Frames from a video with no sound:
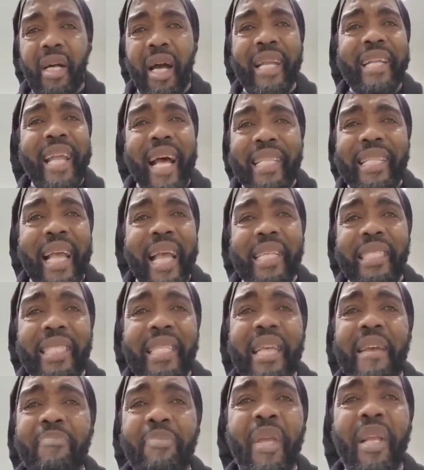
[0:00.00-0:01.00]
And that I
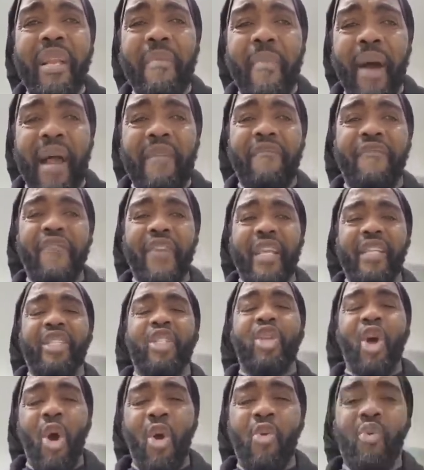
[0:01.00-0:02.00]
see him thing. The man
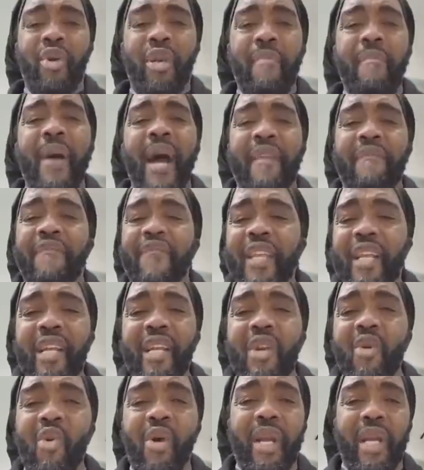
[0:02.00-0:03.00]
feel down. The man feel
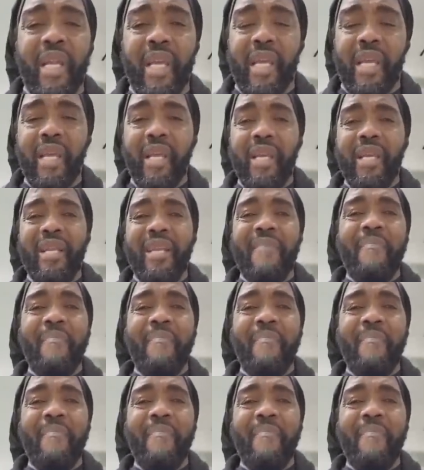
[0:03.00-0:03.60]
lonely.